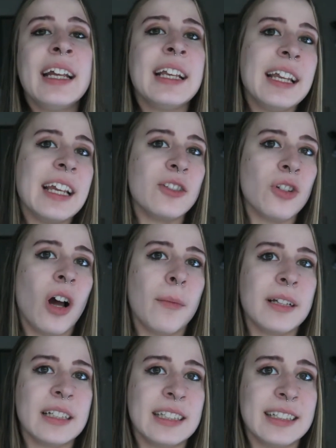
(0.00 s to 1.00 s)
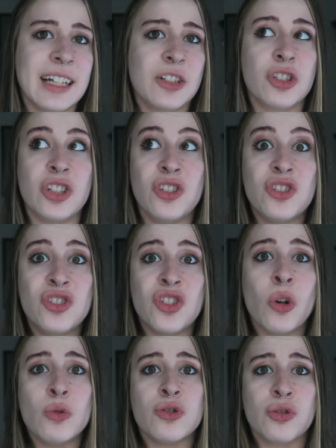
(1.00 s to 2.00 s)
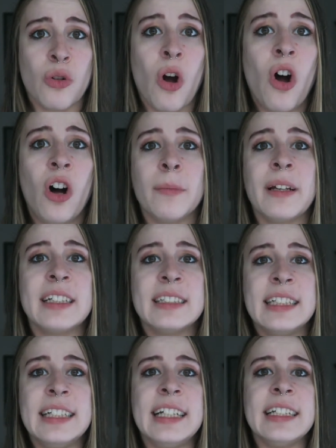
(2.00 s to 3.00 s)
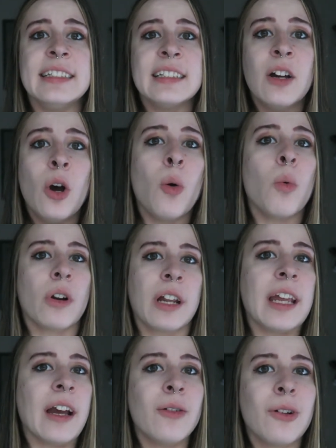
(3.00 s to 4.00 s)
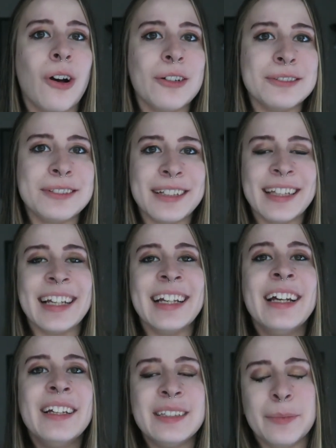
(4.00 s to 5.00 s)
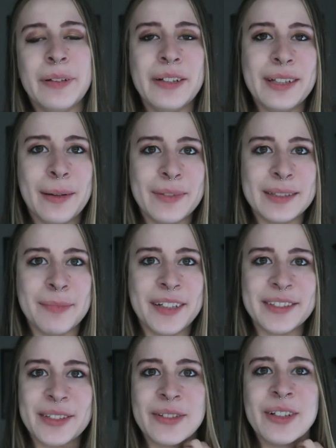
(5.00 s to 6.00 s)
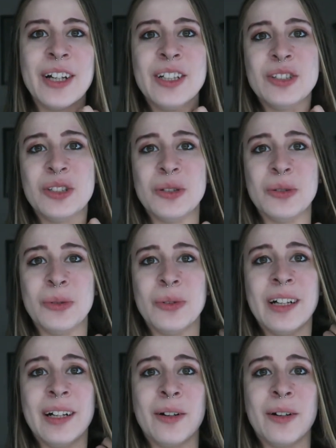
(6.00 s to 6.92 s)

he cannot, because he's actually so strong, because he is working out constantly to build up his muscle to